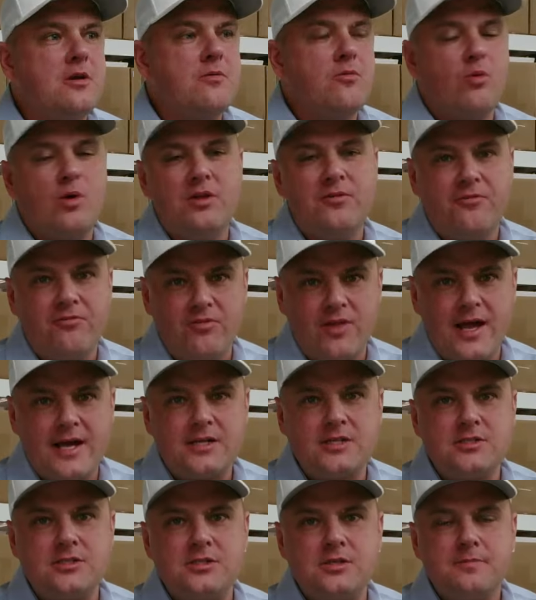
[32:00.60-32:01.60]
with
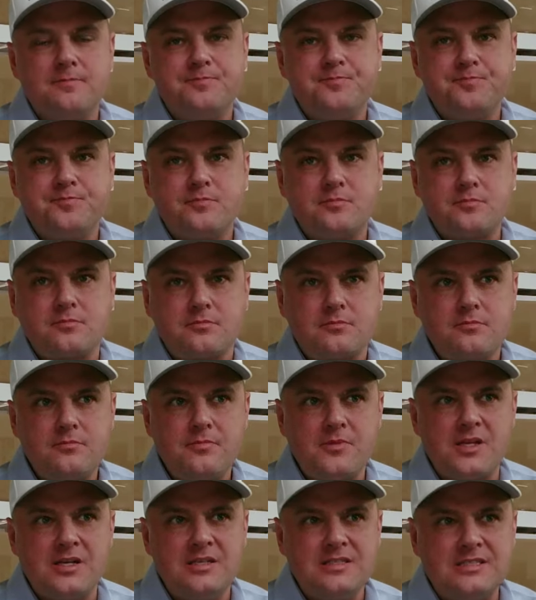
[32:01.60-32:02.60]
Flex,
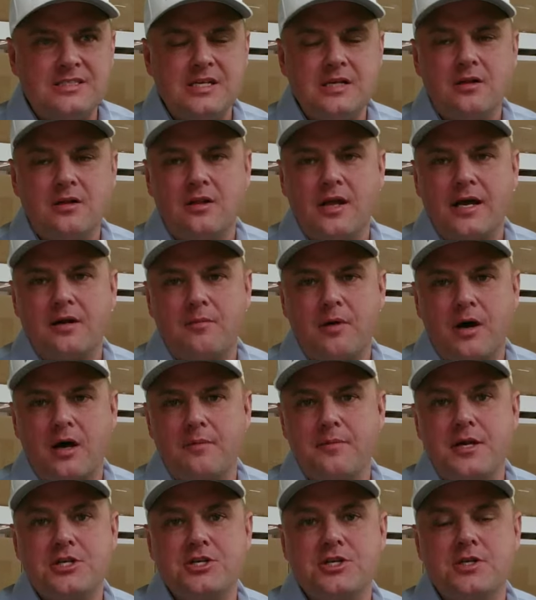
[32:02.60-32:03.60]
single item
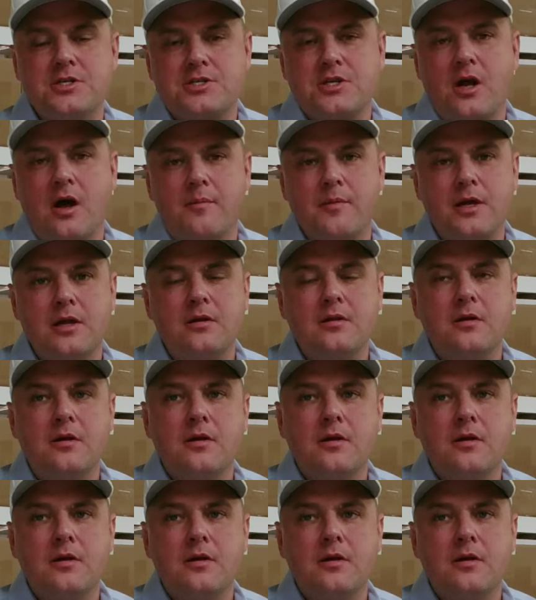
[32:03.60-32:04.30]
automation is coming.